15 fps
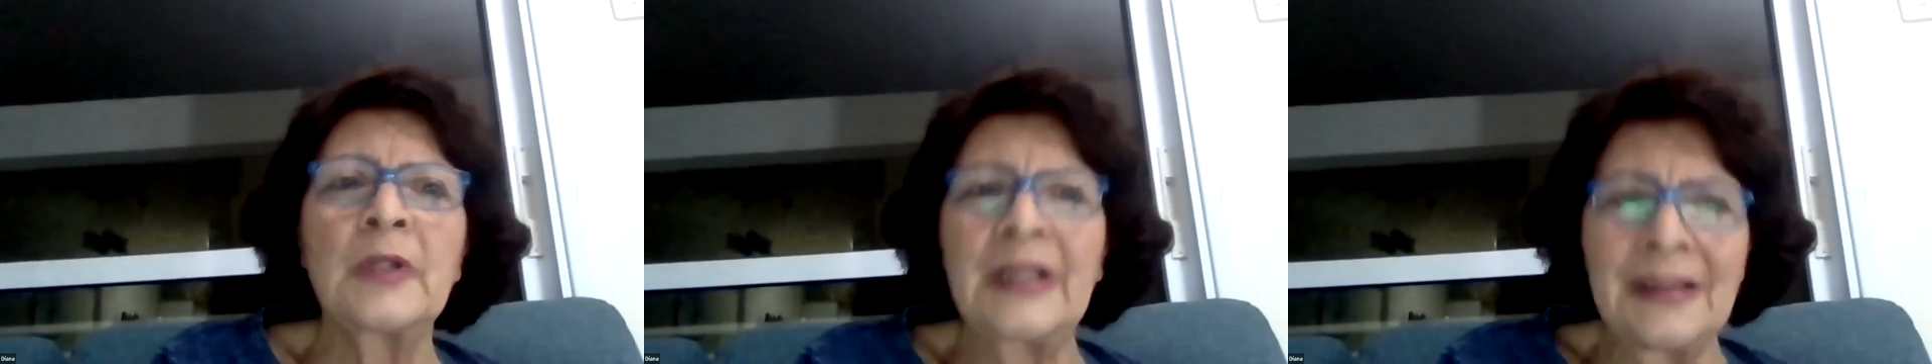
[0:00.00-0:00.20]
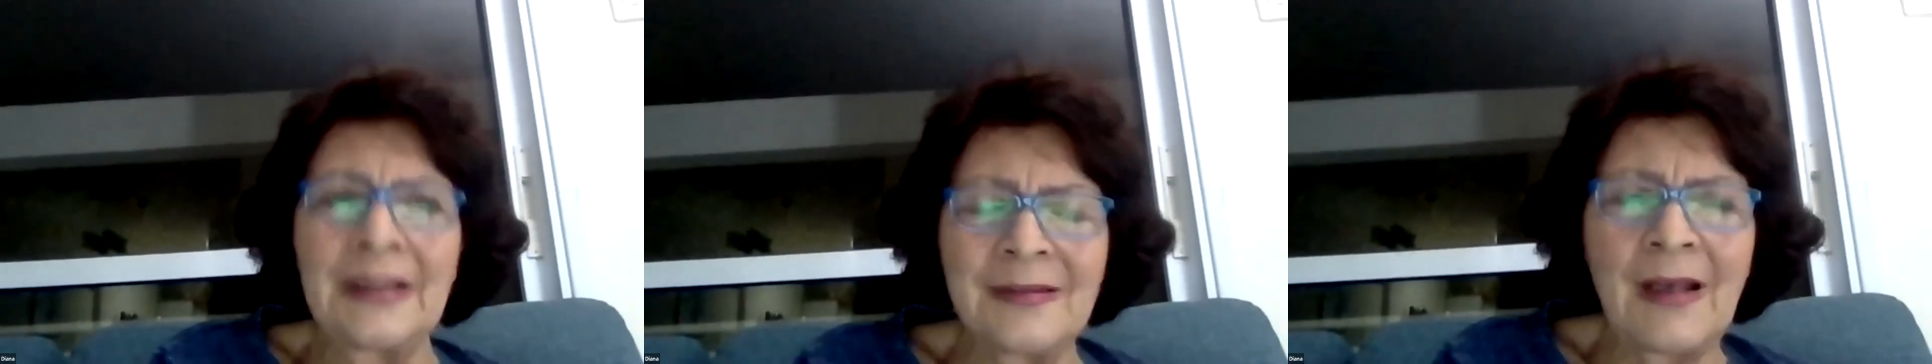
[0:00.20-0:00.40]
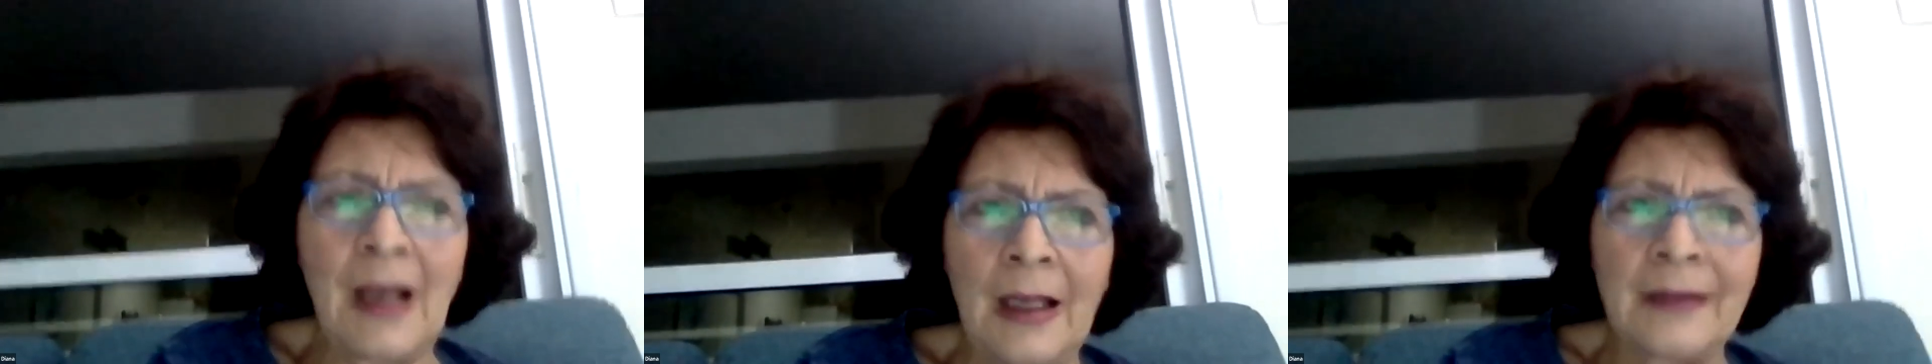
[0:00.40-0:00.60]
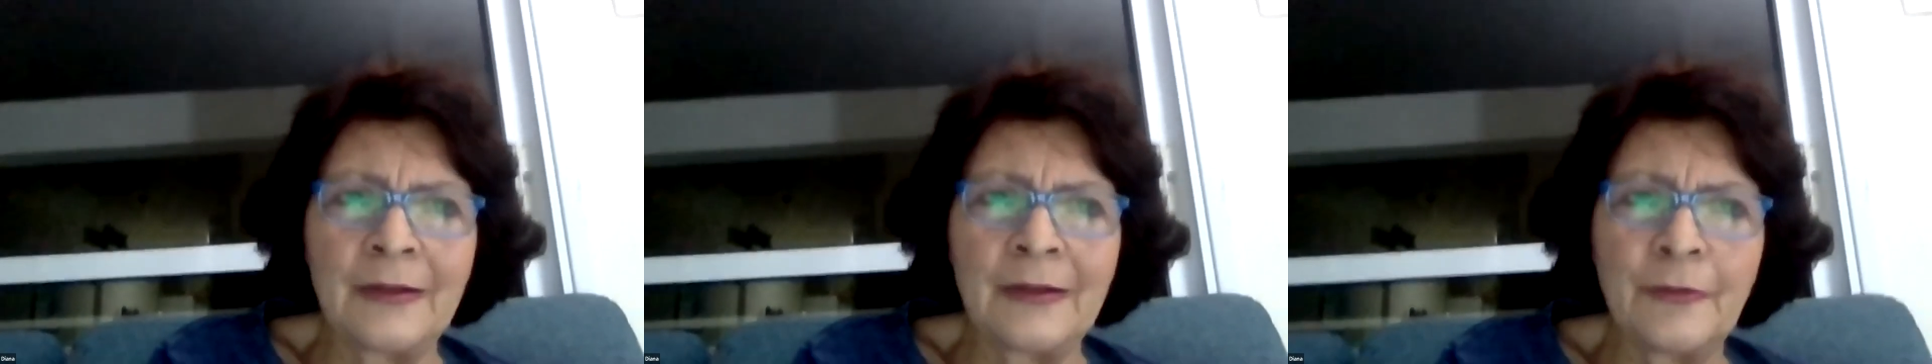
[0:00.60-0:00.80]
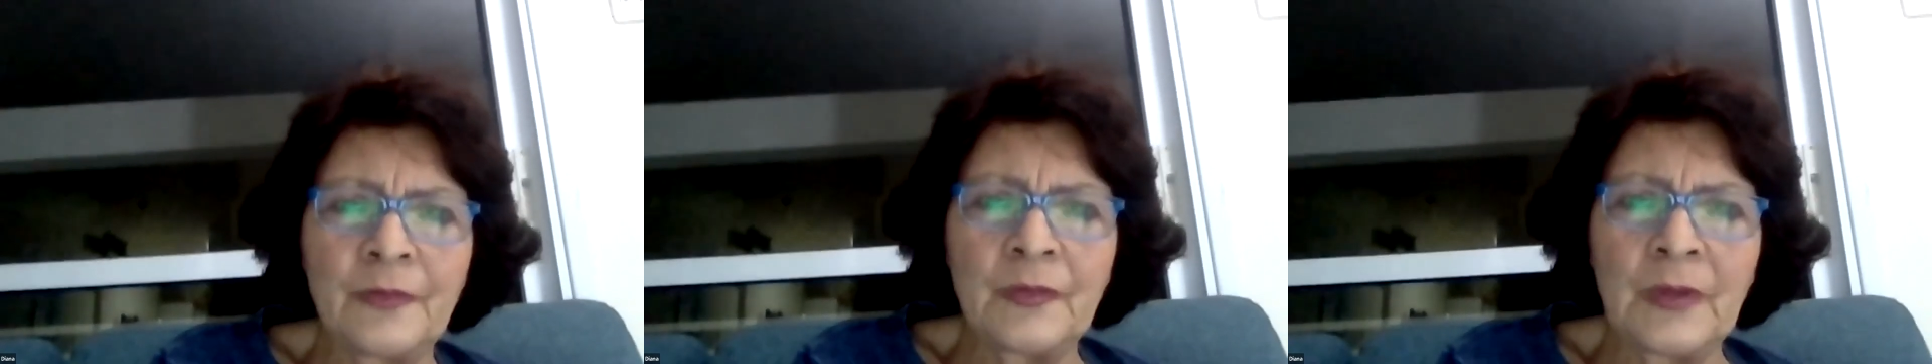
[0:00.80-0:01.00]
Kita
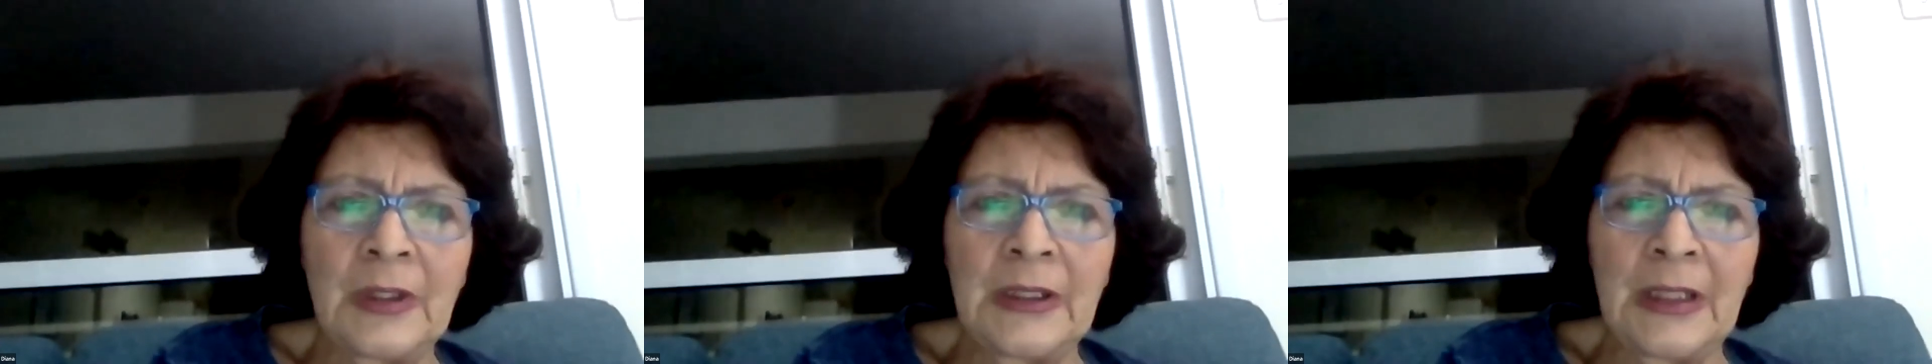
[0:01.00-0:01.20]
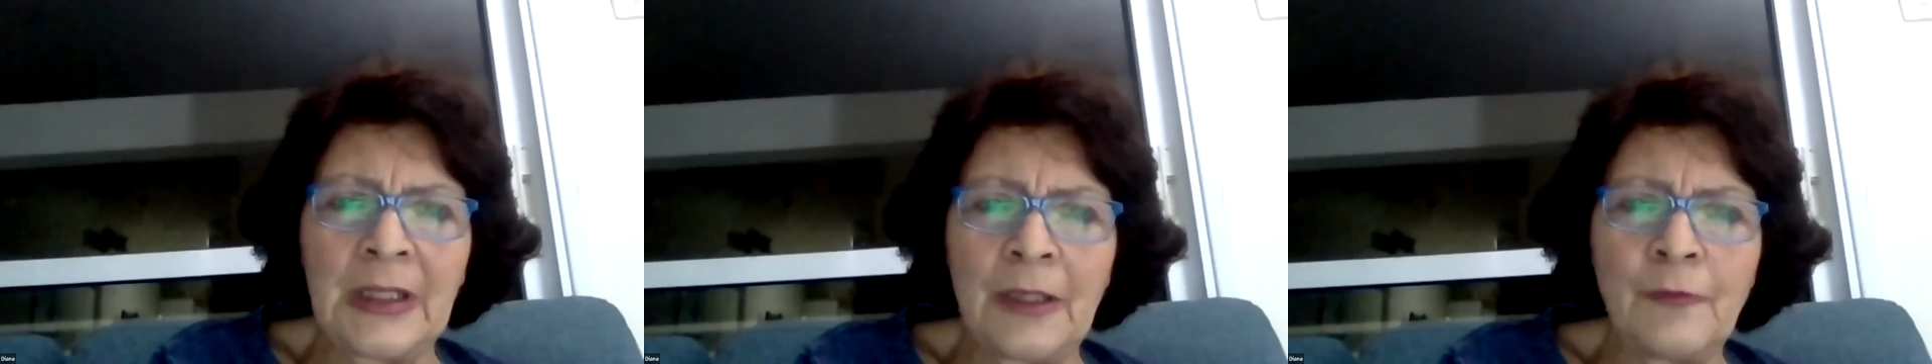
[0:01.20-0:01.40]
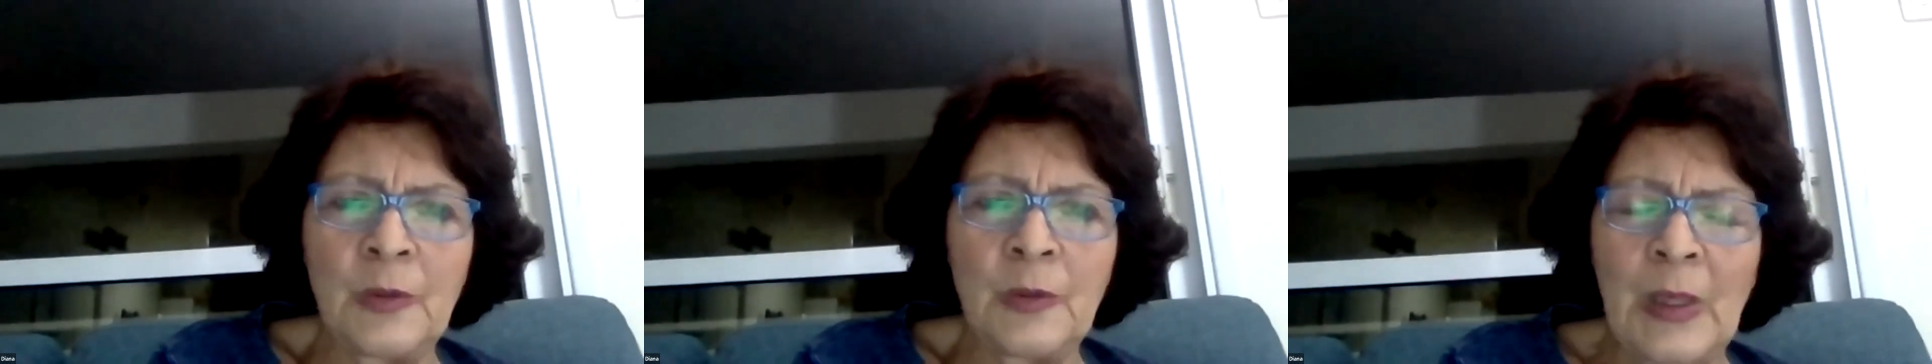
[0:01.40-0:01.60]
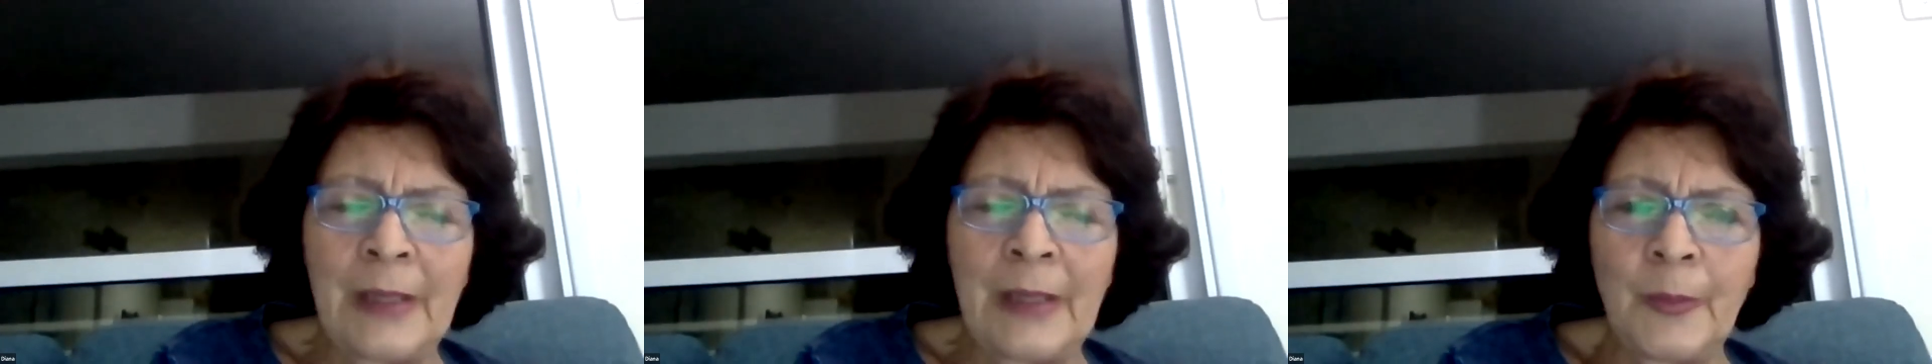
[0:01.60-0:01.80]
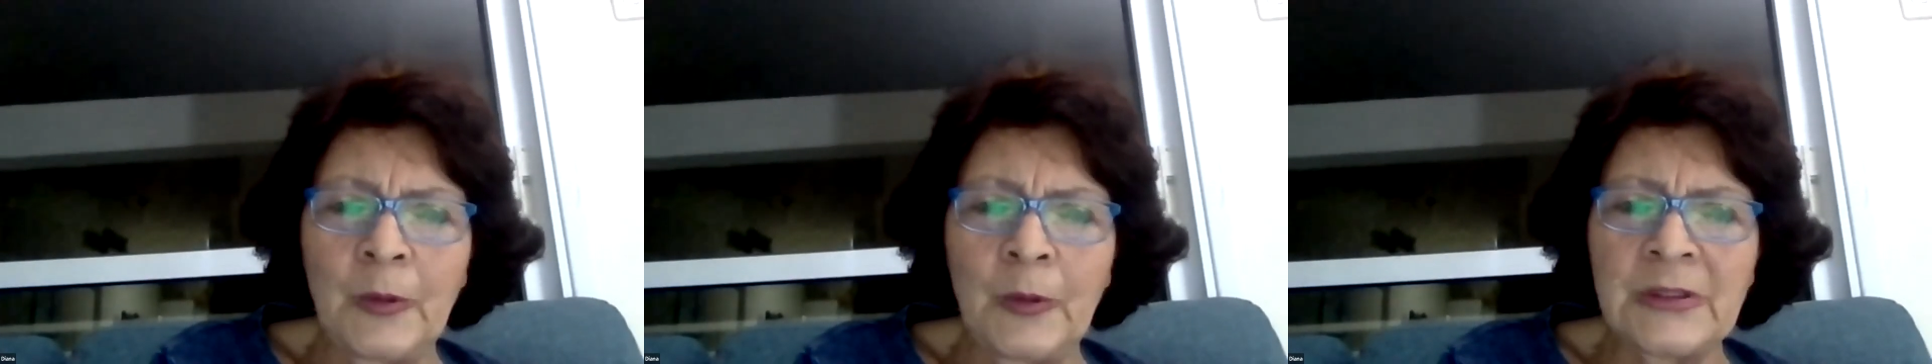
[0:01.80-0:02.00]
Aleph in every
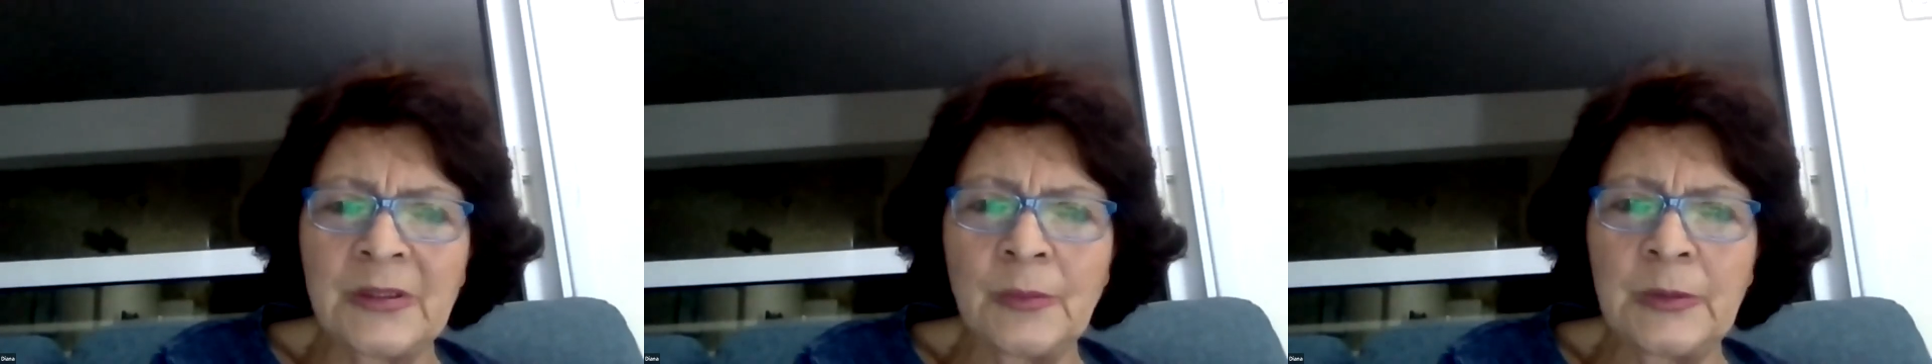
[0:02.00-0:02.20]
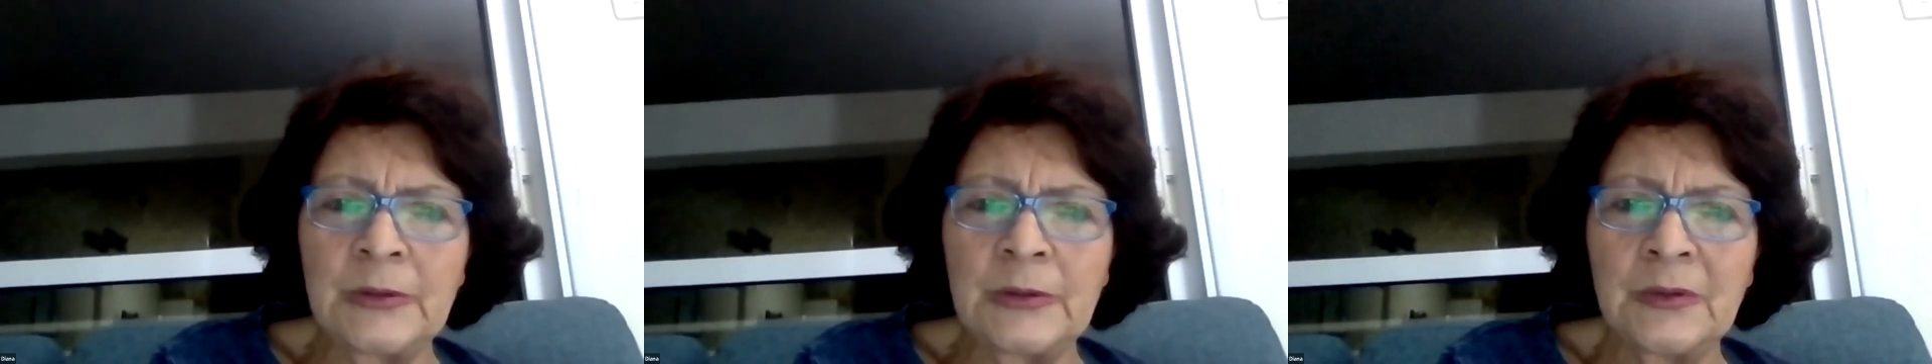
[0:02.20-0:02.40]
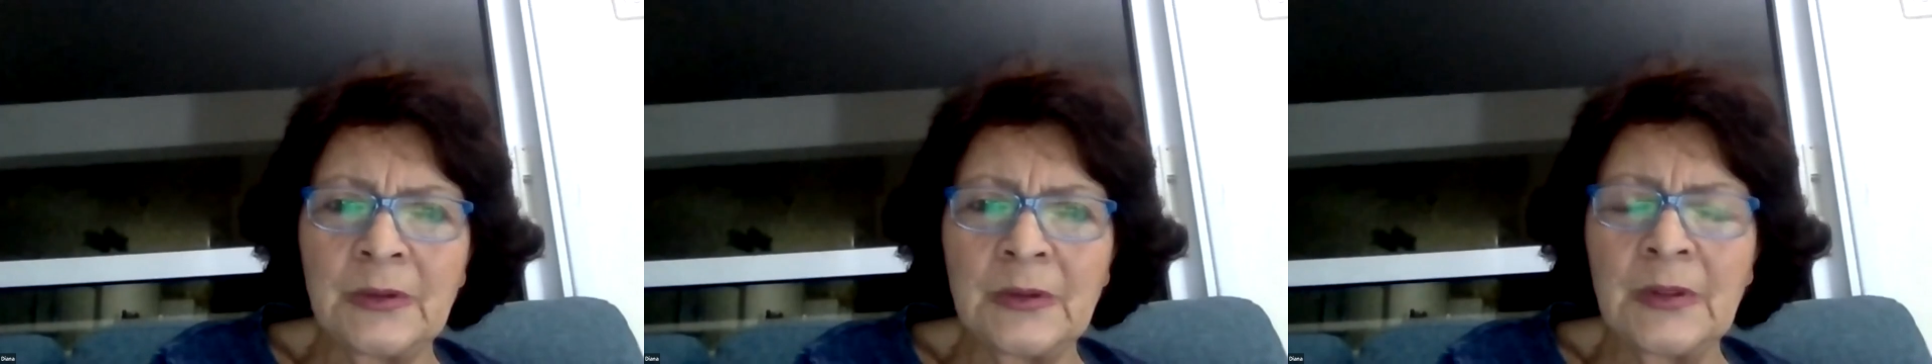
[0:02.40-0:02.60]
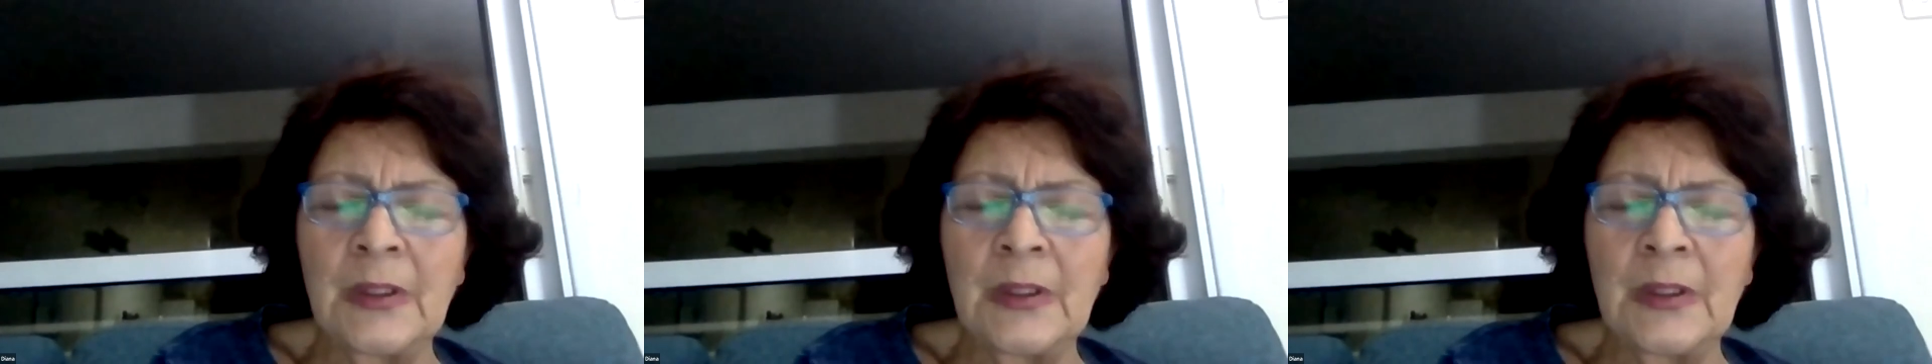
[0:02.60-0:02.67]
way possible.